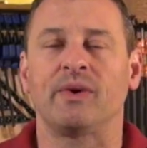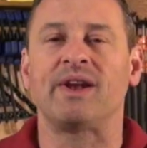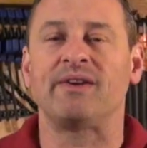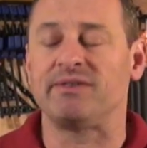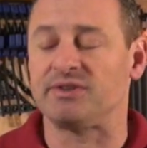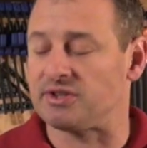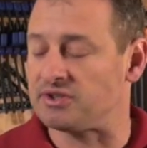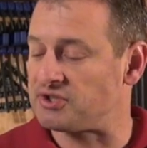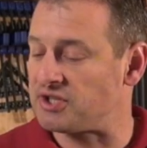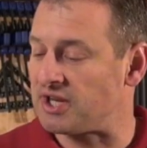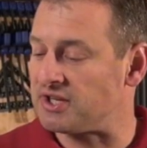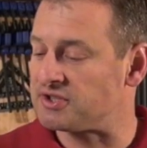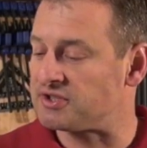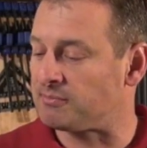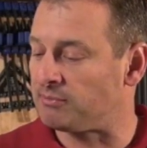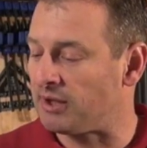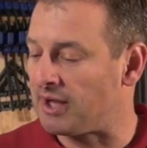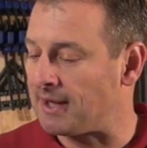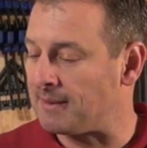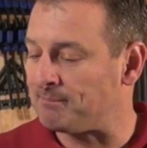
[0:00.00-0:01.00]
whatever to change
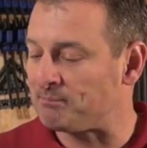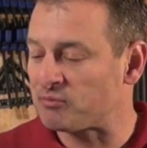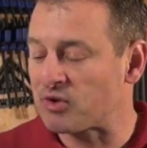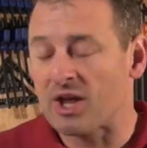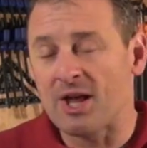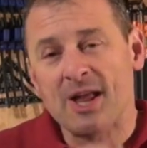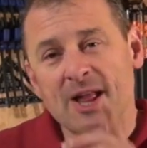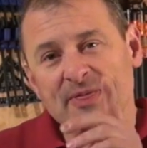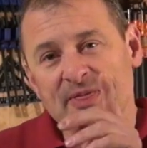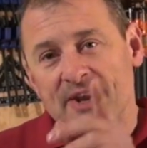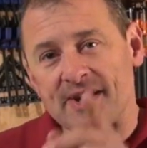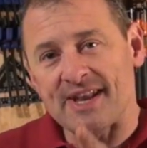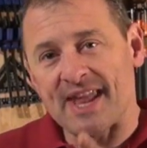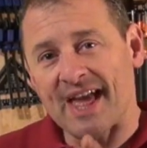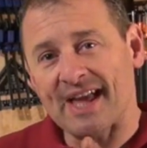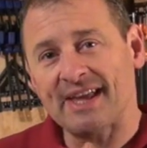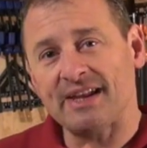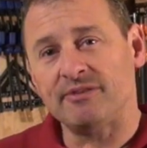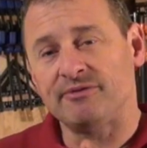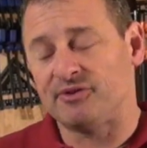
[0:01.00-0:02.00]
the blade. The
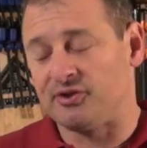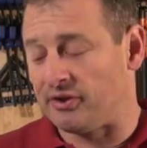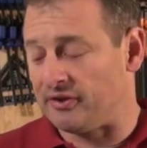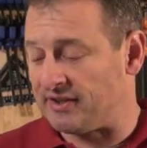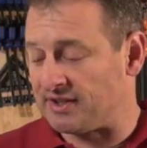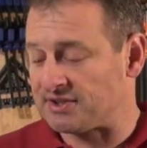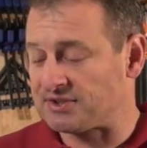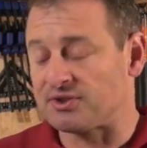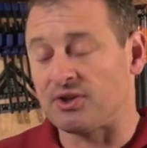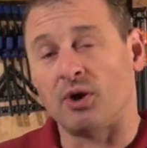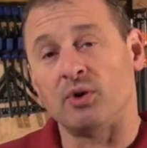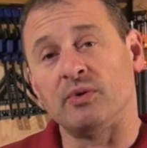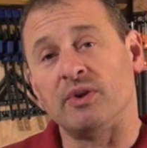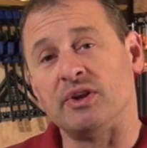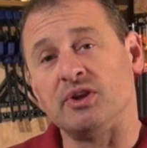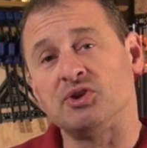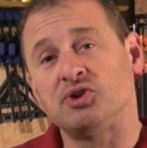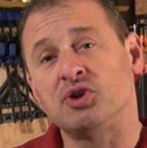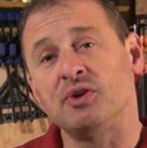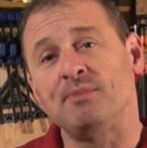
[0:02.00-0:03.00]
negative to this, though,
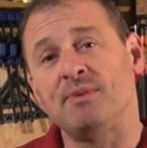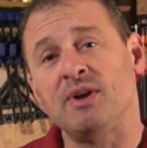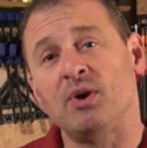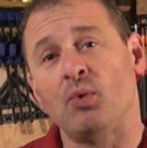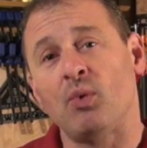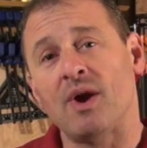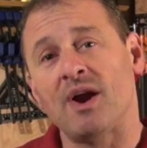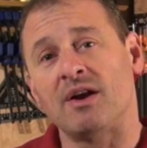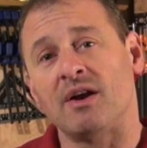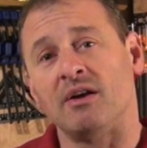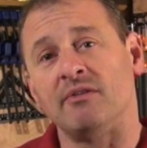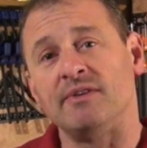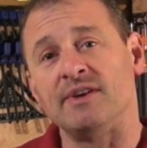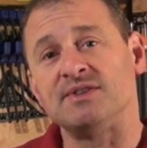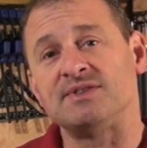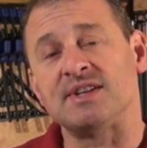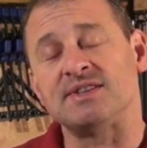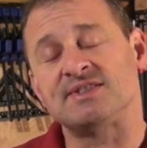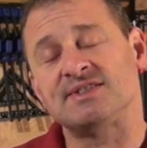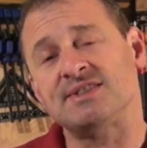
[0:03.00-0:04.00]
that you should be aware of
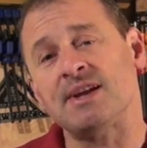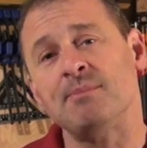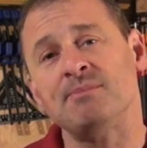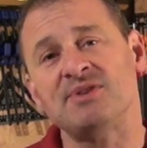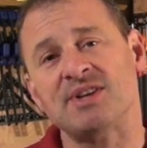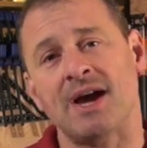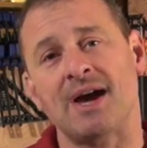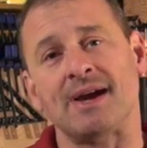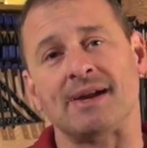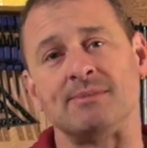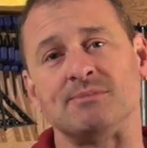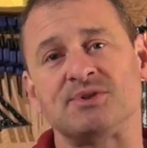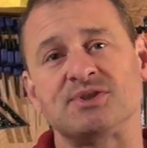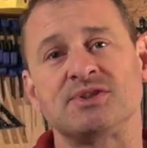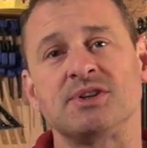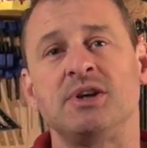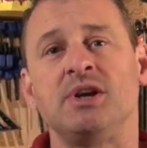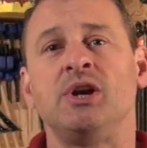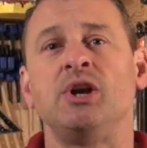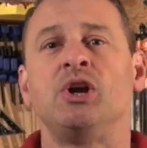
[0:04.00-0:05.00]
is that
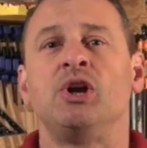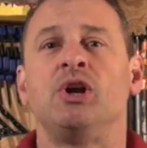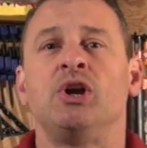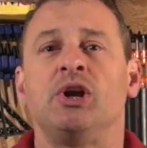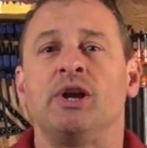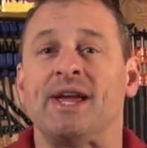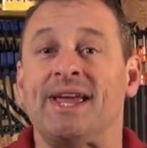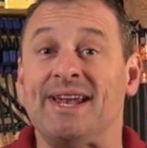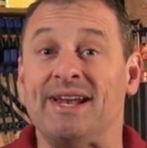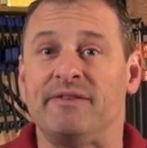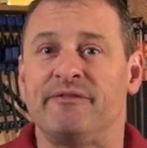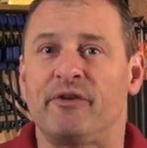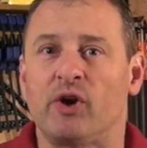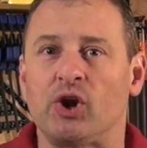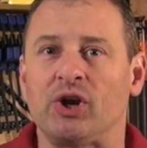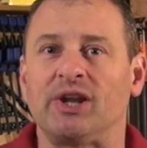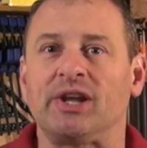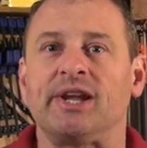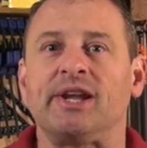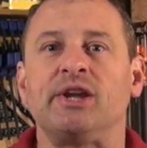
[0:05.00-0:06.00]
sometimes,
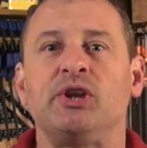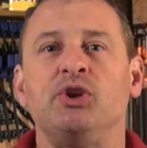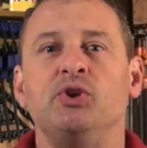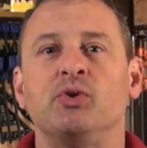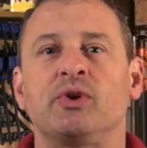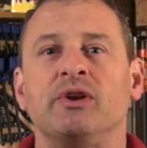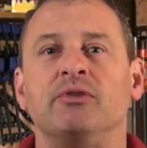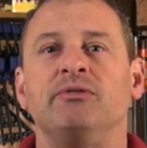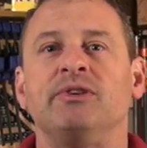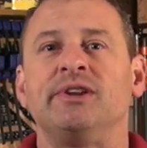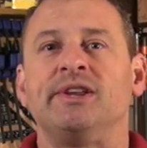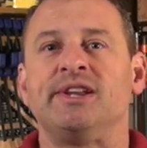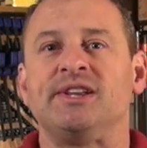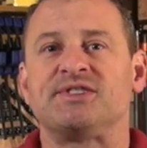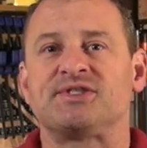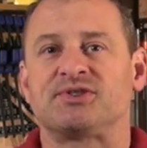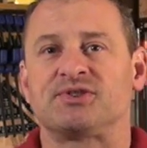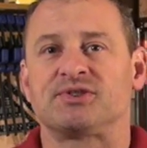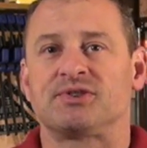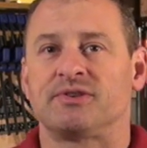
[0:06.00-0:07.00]
inadvertently, you can
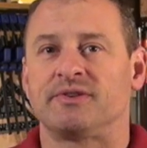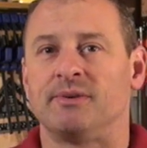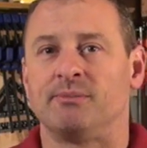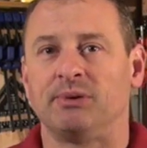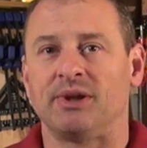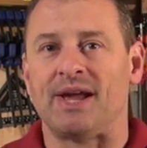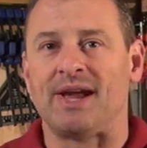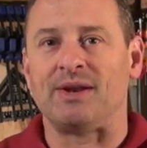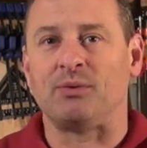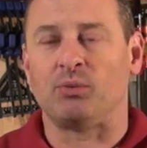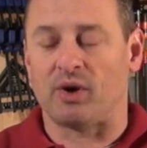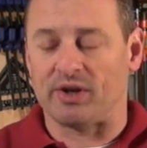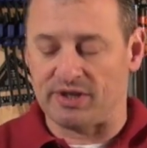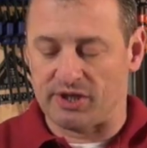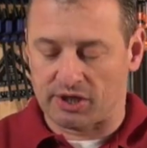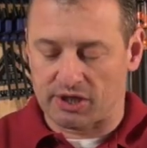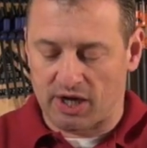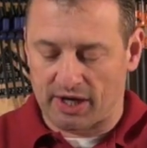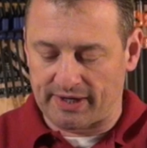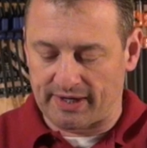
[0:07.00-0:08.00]
release the blade while
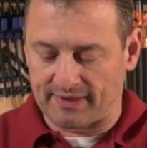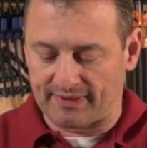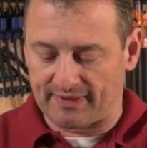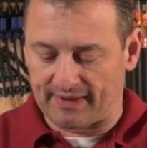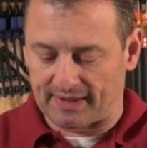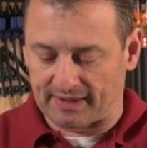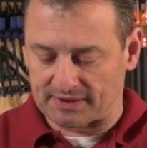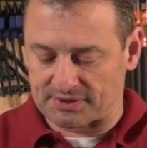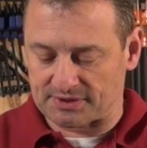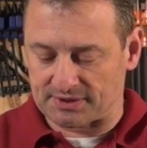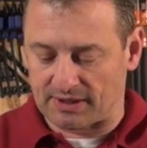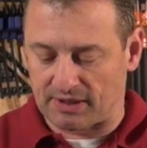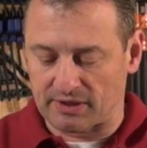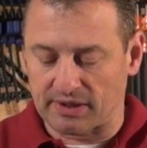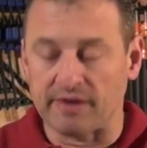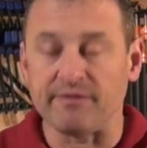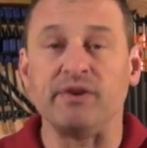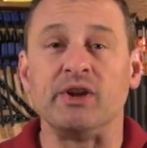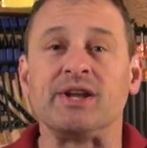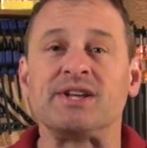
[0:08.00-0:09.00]
you're cutting things. I'll
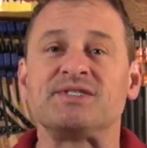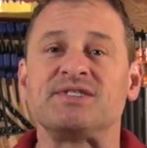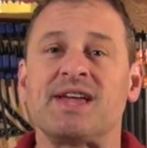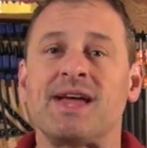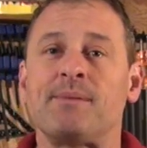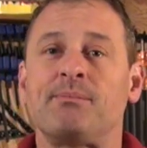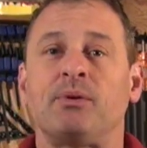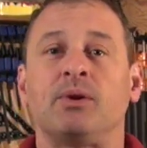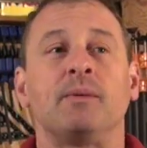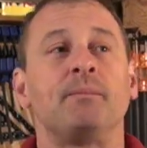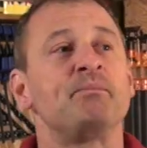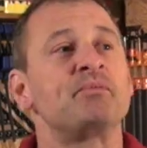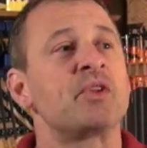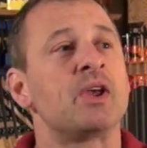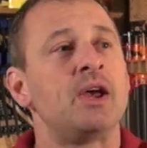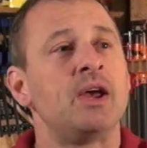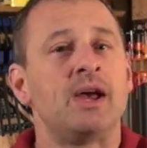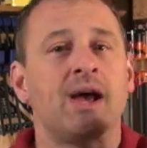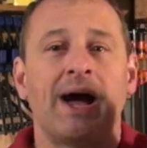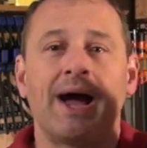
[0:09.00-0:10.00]
give you an example.
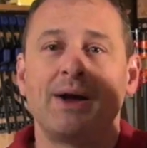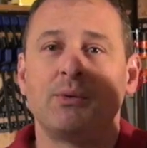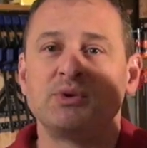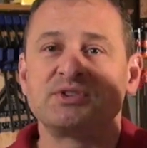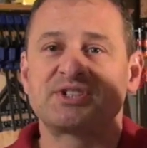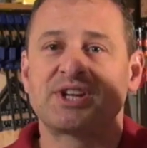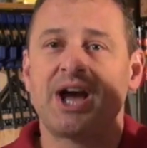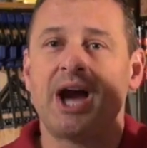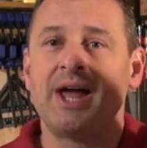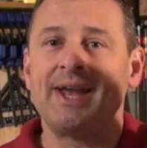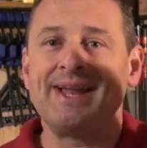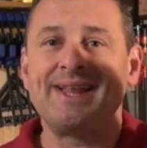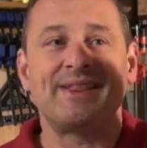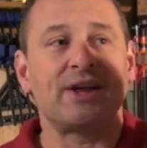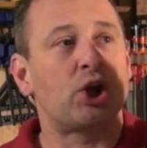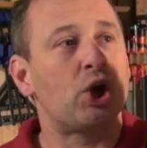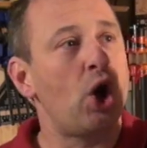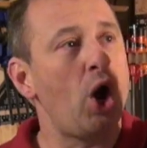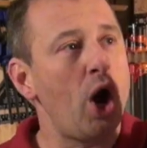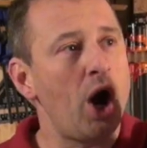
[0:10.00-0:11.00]
I was cutting
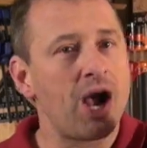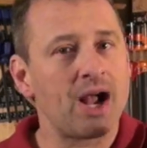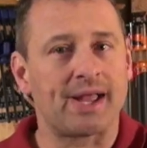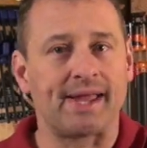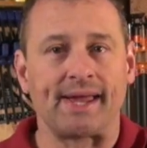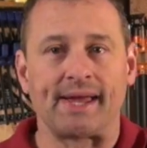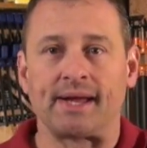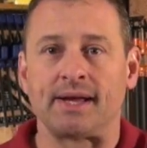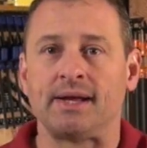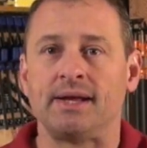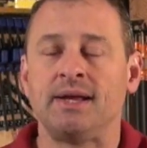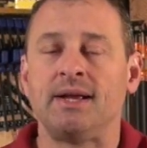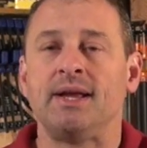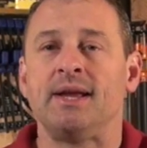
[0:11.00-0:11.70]
the caulking